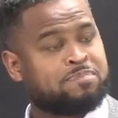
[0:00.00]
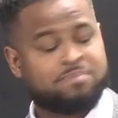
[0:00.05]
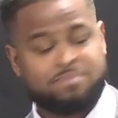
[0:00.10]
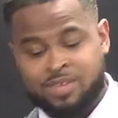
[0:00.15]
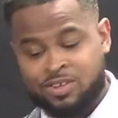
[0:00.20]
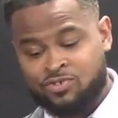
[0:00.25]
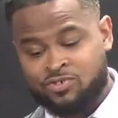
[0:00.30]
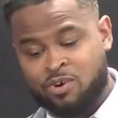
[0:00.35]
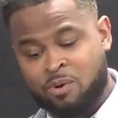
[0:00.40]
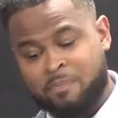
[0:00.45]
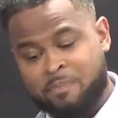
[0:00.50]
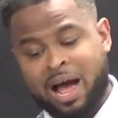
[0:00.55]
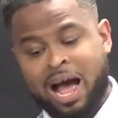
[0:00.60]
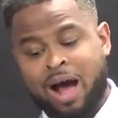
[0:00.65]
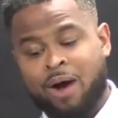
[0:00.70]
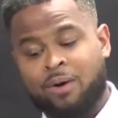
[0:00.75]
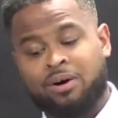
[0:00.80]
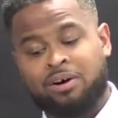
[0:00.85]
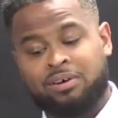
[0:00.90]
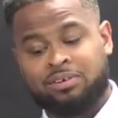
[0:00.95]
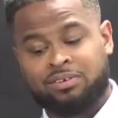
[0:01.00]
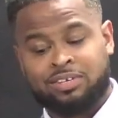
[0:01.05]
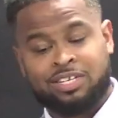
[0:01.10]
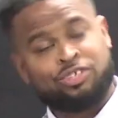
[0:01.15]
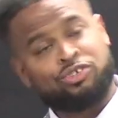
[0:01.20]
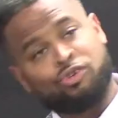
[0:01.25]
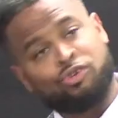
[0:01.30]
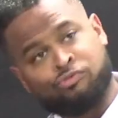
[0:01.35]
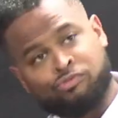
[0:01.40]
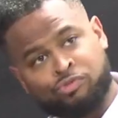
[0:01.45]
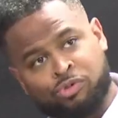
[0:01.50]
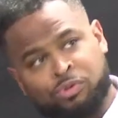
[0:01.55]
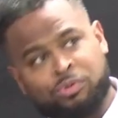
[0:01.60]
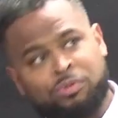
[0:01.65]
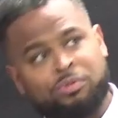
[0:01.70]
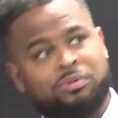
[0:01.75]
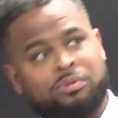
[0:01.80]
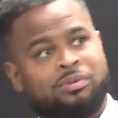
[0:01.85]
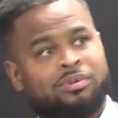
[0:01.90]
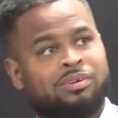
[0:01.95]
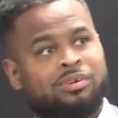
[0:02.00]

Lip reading: There's no power, there's no rule,